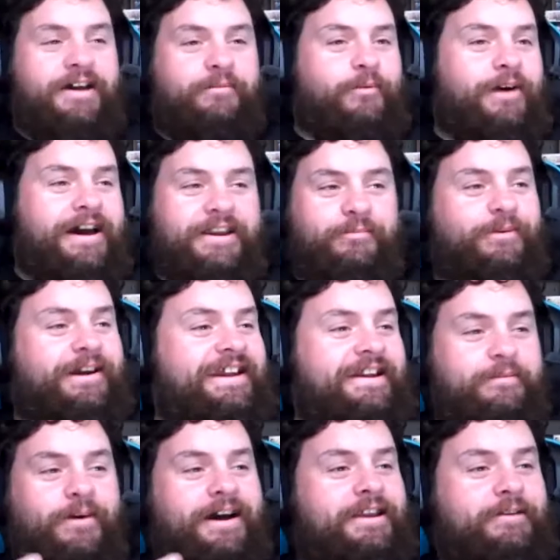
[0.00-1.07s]
why do we
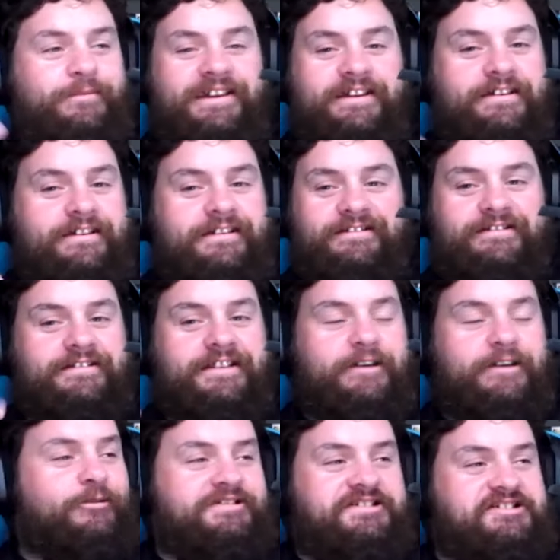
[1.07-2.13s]
why do we
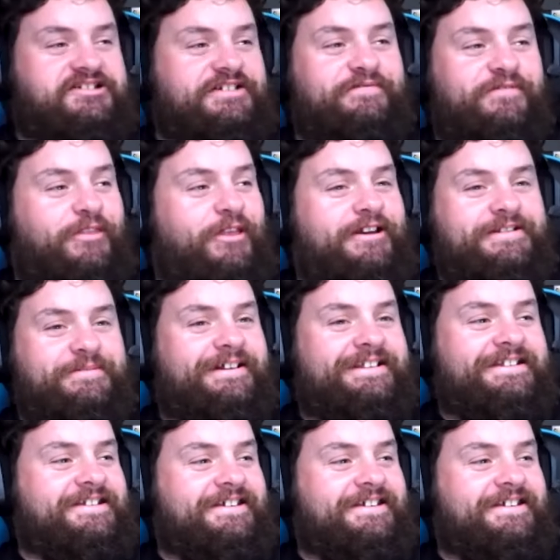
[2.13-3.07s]
uh, audition for those ones?